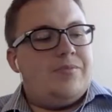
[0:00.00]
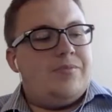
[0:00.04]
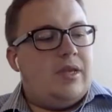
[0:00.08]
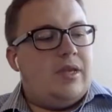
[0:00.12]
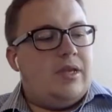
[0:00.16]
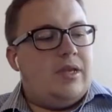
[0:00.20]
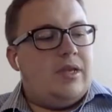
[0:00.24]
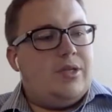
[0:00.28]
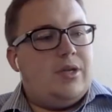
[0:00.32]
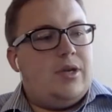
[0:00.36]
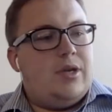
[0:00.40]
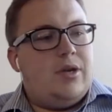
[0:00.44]

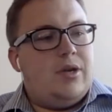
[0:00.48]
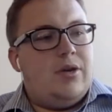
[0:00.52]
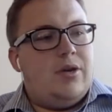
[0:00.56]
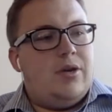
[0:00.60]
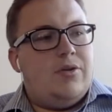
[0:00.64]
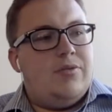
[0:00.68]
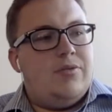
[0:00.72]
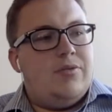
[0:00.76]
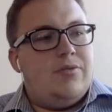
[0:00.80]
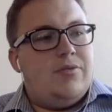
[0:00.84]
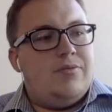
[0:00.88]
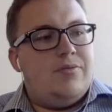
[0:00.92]
so
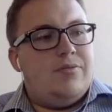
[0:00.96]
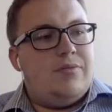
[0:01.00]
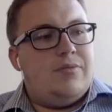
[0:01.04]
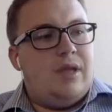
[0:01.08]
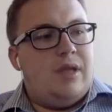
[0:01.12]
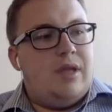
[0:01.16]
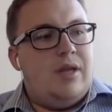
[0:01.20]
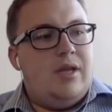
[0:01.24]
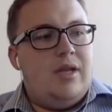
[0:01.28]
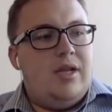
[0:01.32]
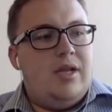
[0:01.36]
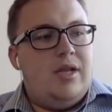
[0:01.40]

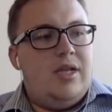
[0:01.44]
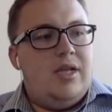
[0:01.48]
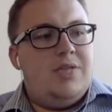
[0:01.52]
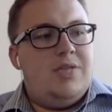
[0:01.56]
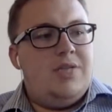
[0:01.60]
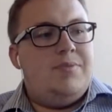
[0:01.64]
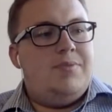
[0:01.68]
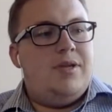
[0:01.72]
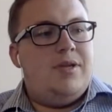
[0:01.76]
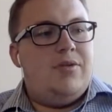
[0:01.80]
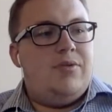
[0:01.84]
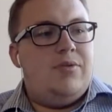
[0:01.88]
Lily's
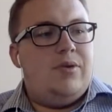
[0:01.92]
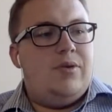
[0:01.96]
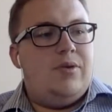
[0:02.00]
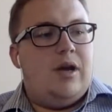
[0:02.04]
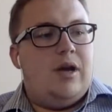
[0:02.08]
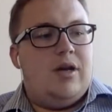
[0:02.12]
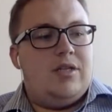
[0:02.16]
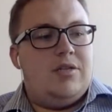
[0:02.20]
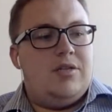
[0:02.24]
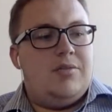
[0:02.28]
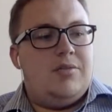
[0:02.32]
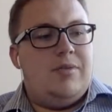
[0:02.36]
been doing
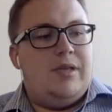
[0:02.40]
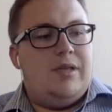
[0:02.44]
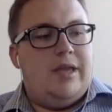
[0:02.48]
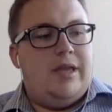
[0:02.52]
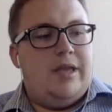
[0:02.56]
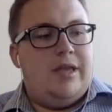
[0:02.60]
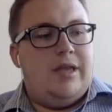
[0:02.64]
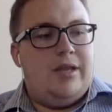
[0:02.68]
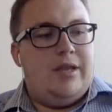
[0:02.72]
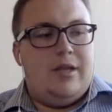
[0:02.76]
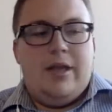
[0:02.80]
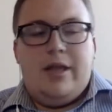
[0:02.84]
awesome
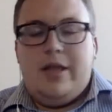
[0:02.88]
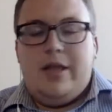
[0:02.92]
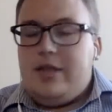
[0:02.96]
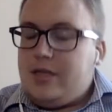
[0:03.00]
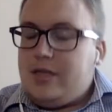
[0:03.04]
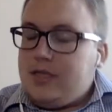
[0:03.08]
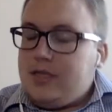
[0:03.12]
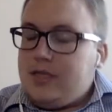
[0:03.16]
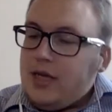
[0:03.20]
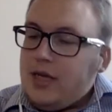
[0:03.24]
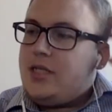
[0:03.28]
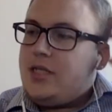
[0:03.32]
in the
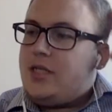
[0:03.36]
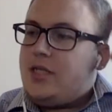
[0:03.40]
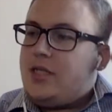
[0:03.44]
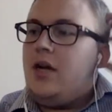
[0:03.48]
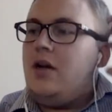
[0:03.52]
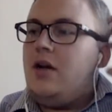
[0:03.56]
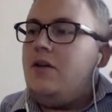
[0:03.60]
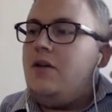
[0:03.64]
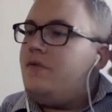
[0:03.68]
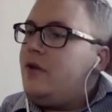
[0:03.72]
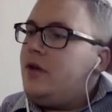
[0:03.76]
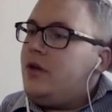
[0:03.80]
sense
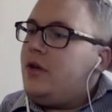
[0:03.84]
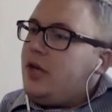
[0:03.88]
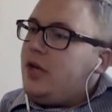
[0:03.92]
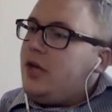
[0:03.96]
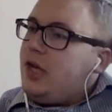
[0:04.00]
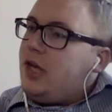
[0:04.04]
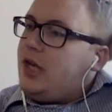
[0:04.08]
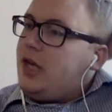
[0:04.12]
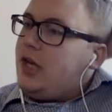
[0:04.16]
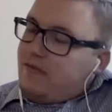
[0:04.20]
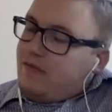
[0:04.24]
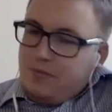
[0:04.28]
of
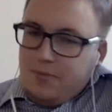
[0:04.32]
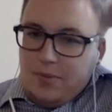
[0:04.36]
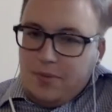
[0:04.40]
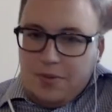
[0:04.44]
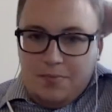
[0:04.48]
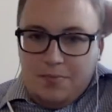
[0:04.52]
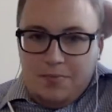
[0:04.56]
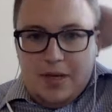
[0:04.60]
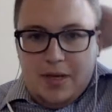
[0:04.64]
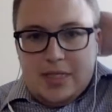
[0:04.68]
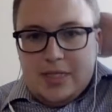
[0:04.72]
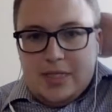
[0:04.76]
if I've been
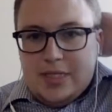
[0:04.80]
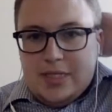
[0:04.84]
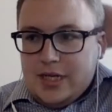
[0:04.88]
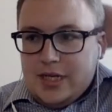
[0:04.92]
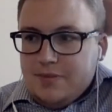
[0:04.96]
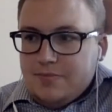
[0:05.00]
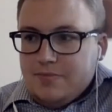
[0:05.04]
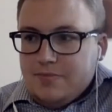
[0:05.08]
busy,